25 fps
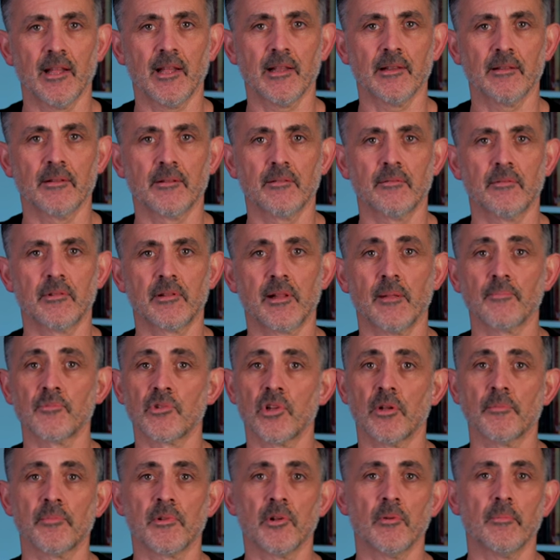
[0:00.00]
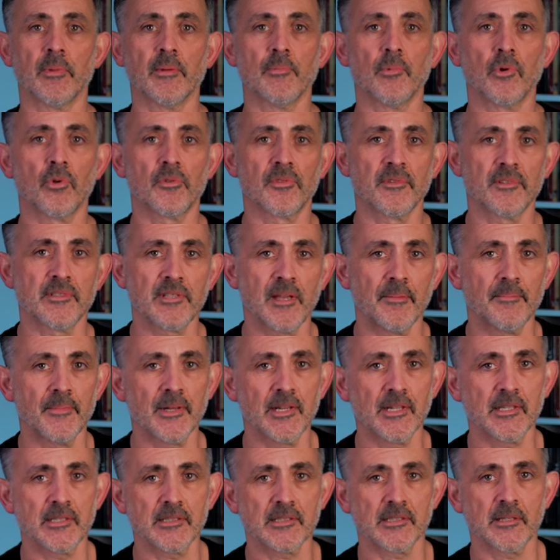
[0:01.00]
And sometimes it'll be more than 10
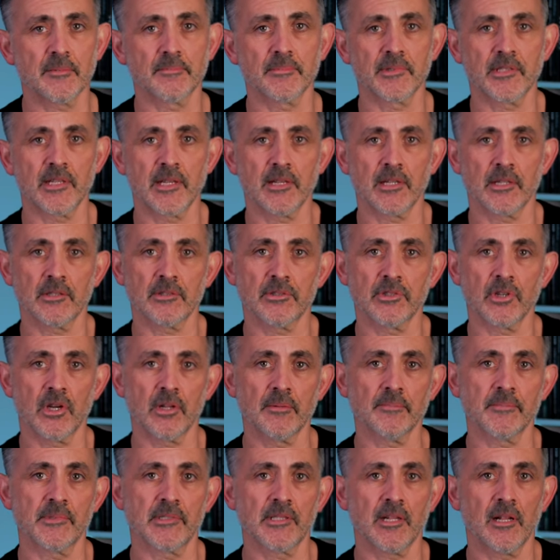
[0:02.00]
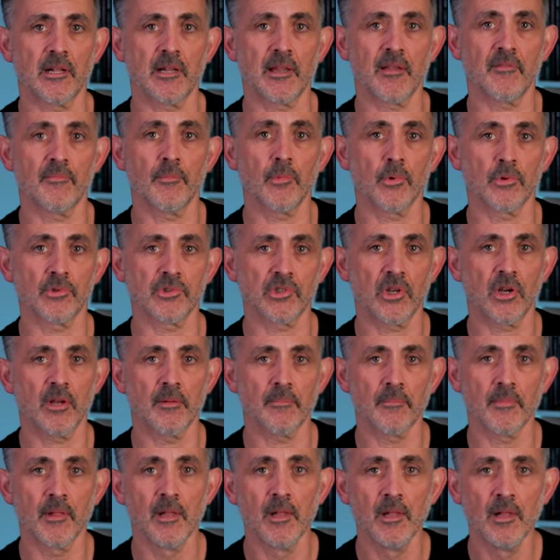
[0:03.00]
minutes, sometimes I'll have more
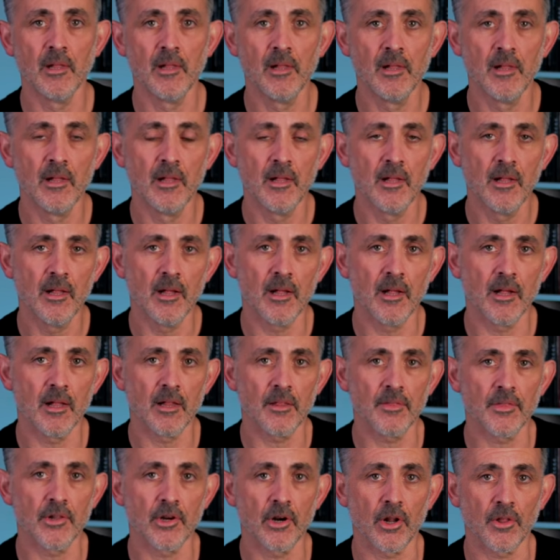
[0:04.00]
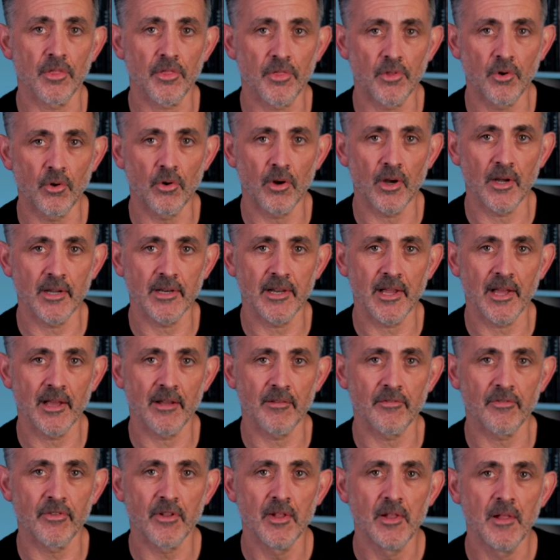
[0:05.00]
time uh, than I thought I'd
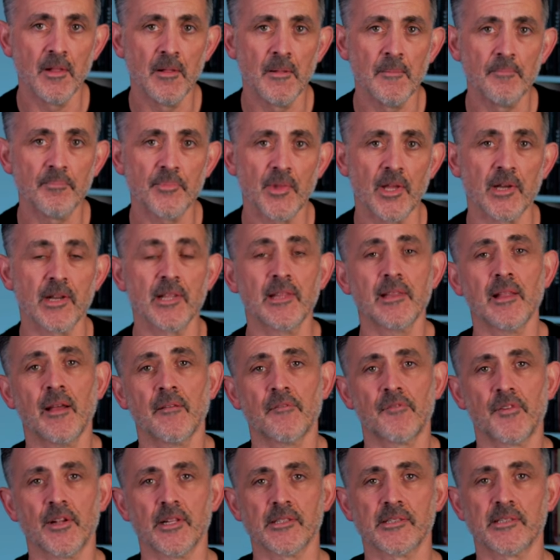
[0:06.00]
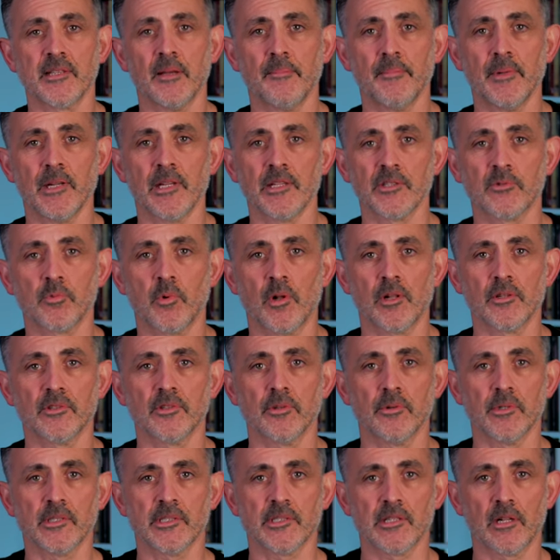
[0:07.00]
have. And in that first 10 minutes, what I'll
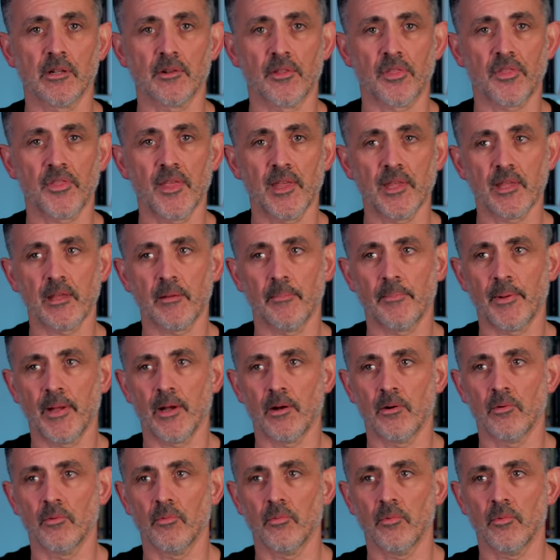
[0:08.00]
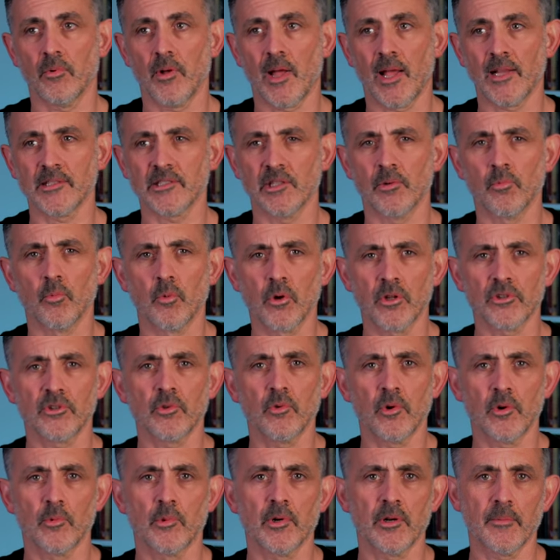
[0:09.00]
do is I'll think about actually what
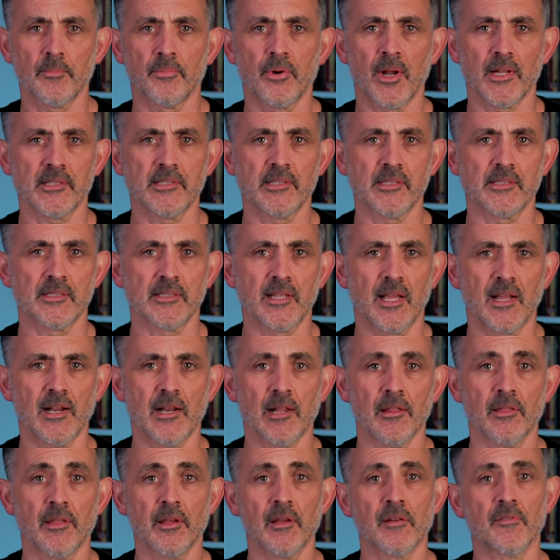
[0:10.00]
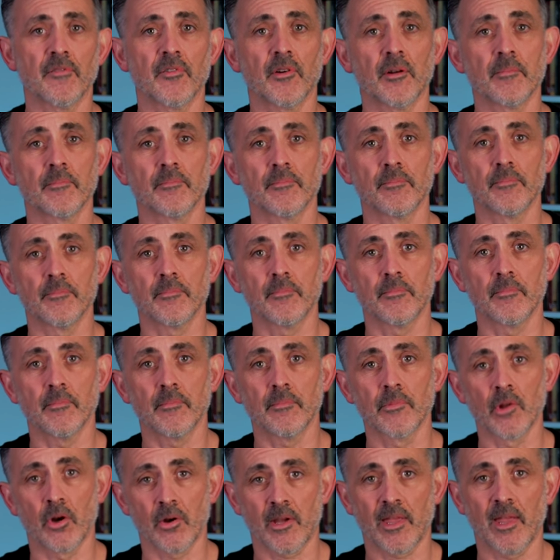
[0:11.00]
do I want to practice daily that if I'm
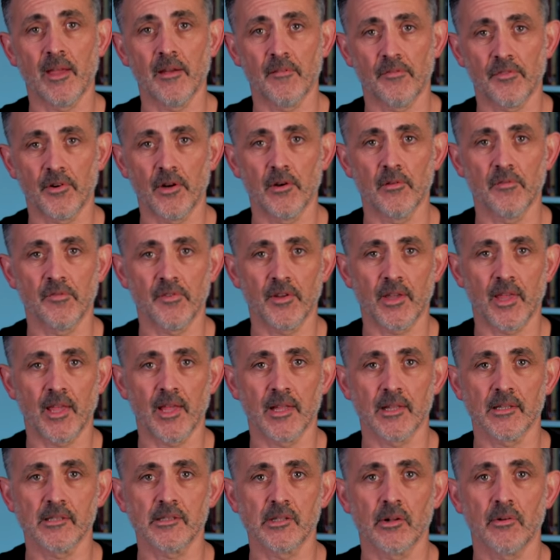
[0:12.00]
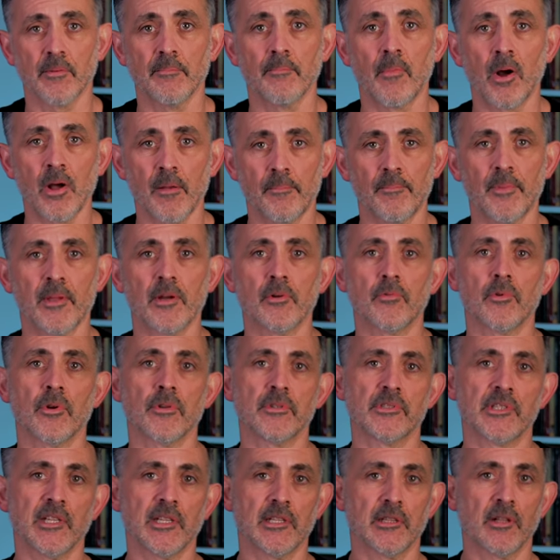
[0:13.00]
not careful, I'll forget. So it might be a
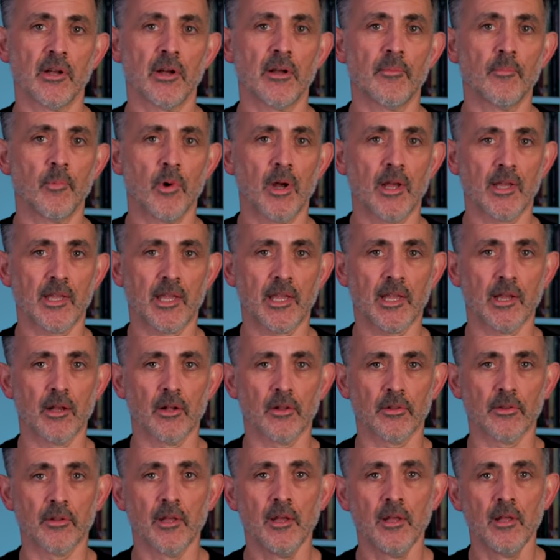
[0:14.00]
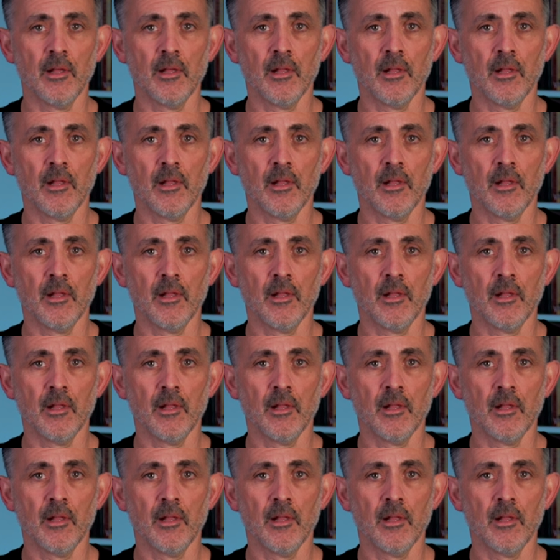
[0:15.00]
routine that I'm working on